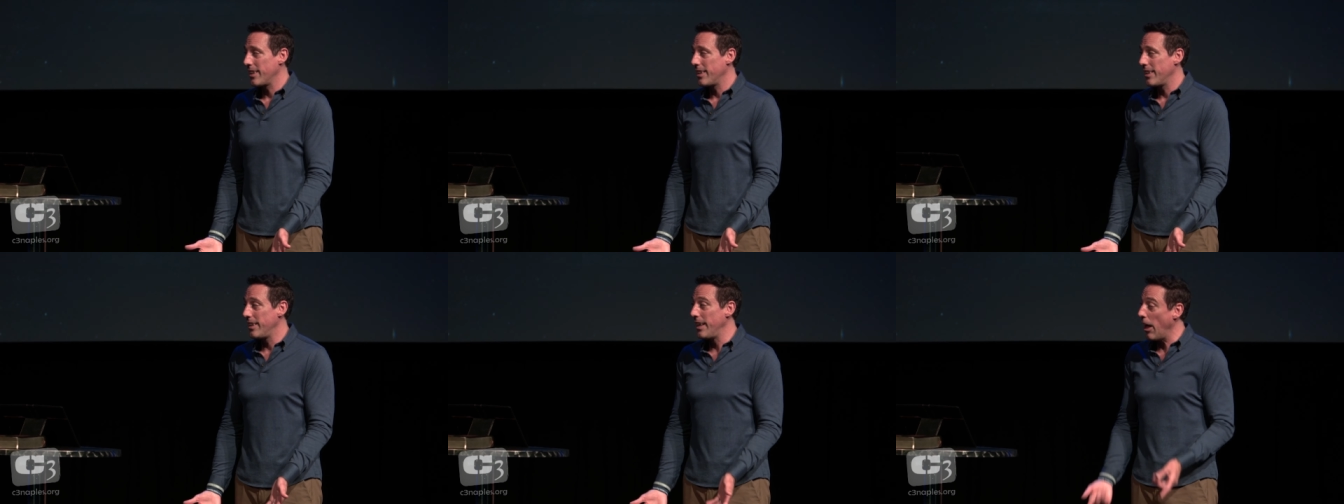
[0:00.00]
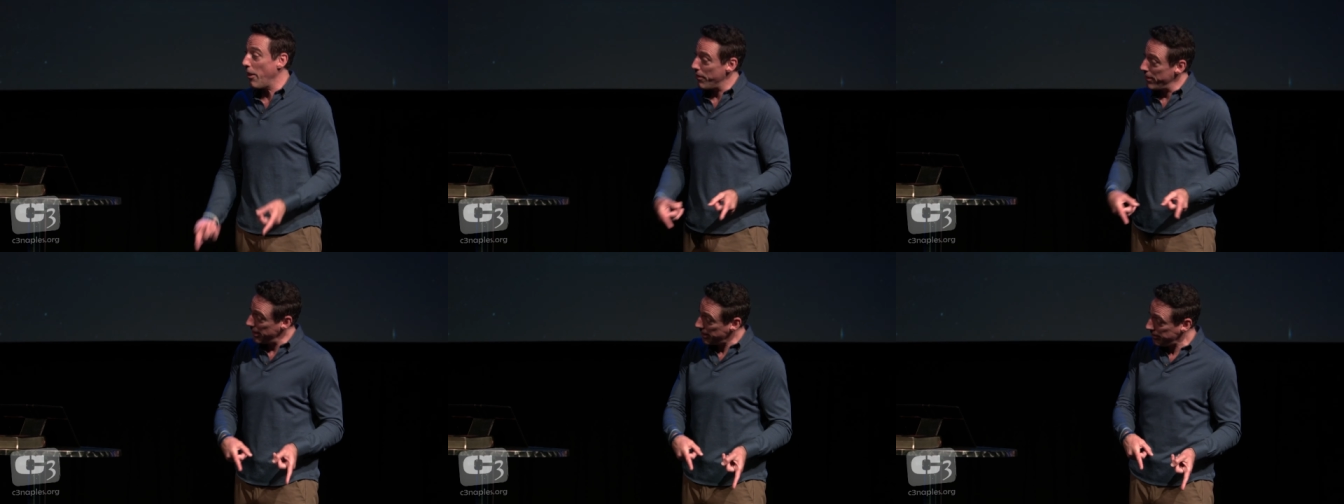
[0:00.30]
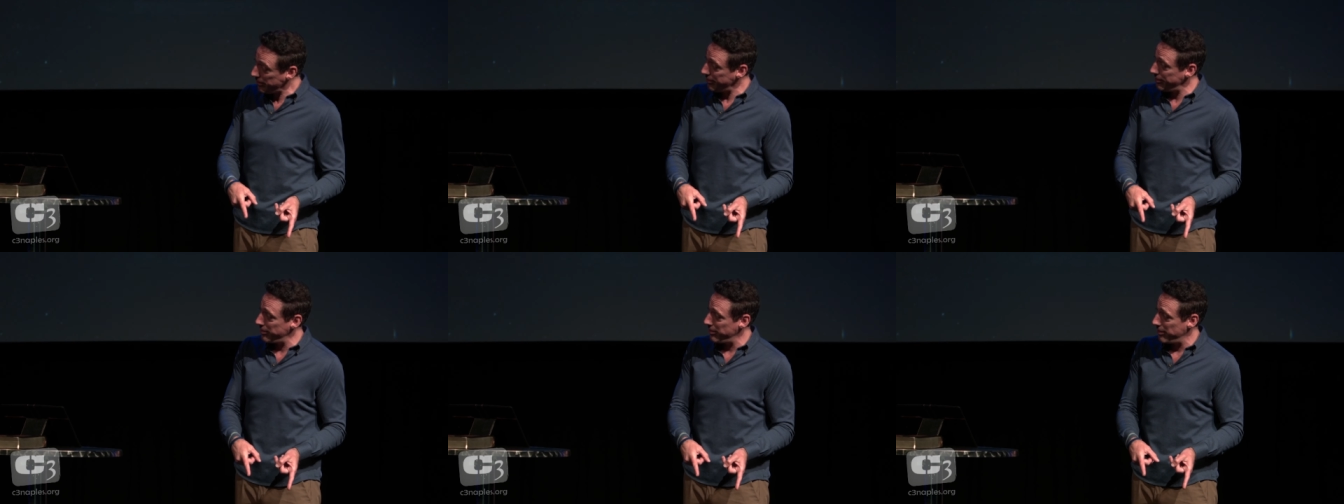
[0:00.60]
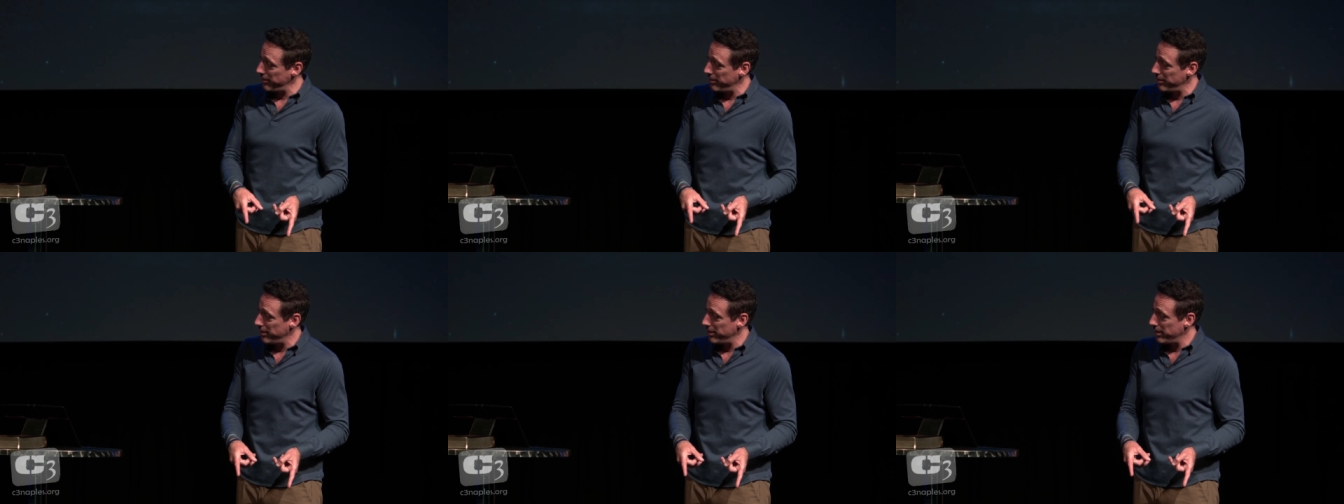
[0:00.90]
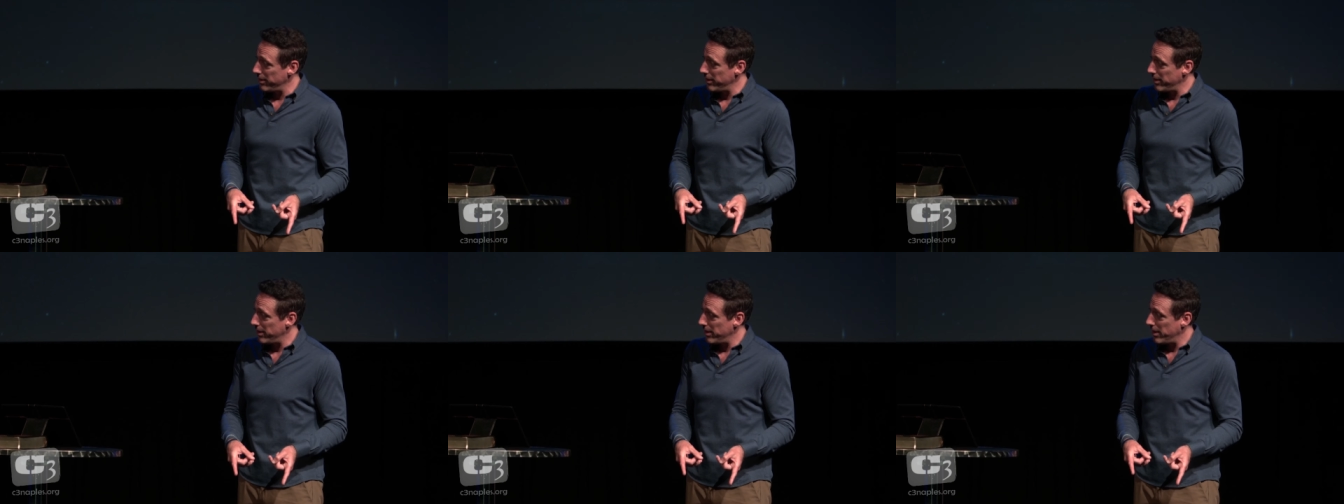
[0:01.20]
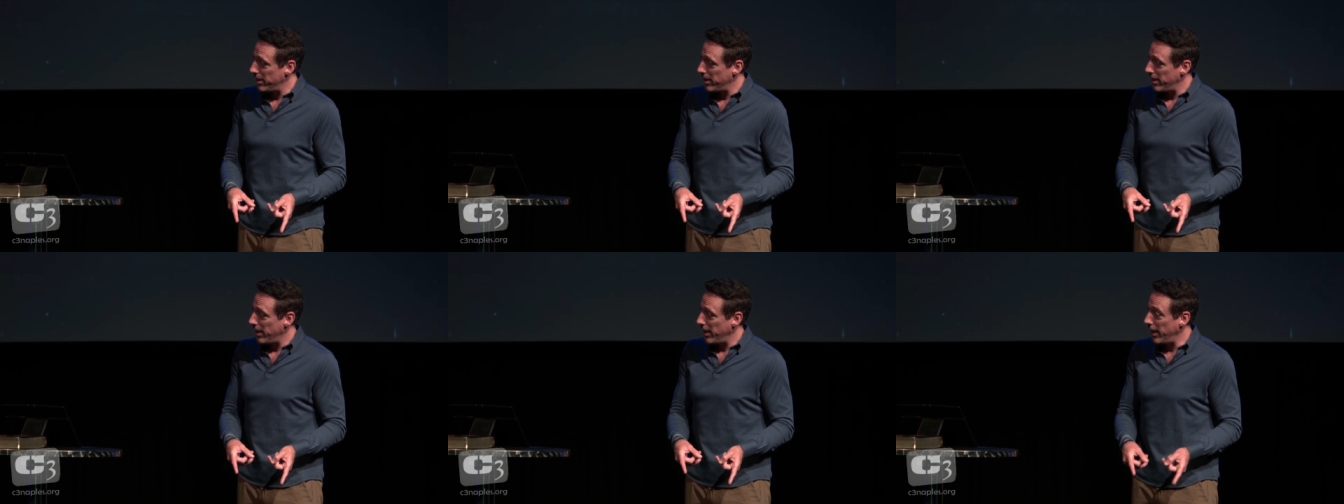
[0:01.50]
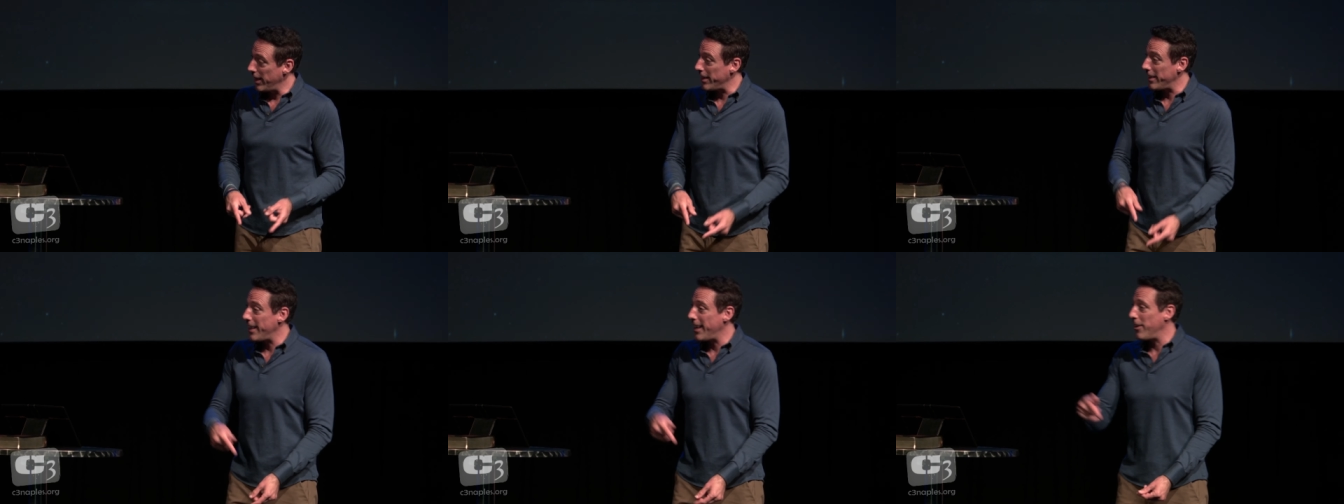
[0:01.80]
Now this,
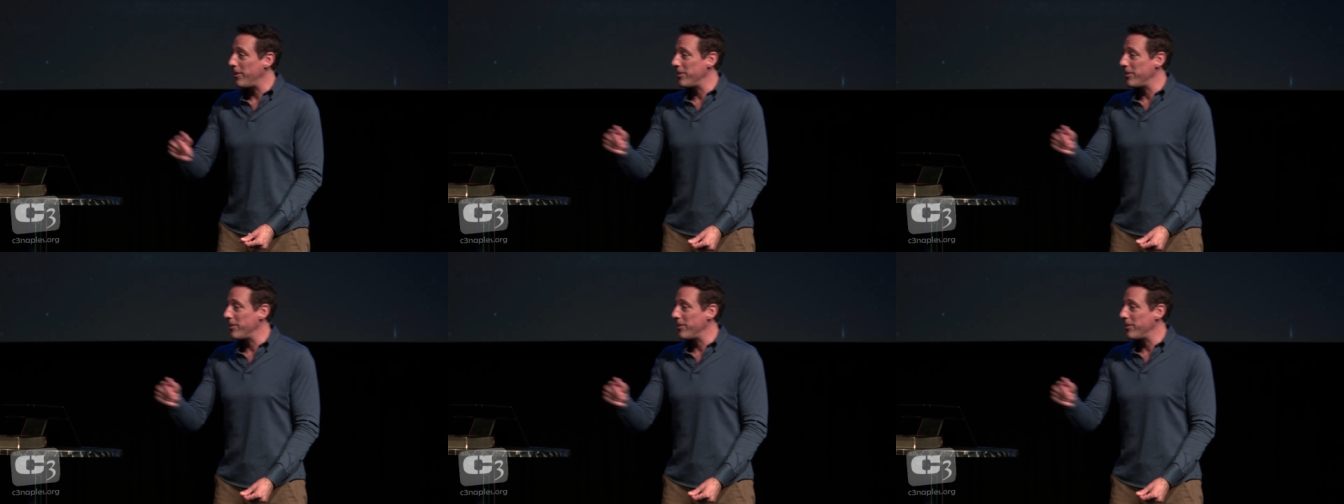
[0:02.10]
and now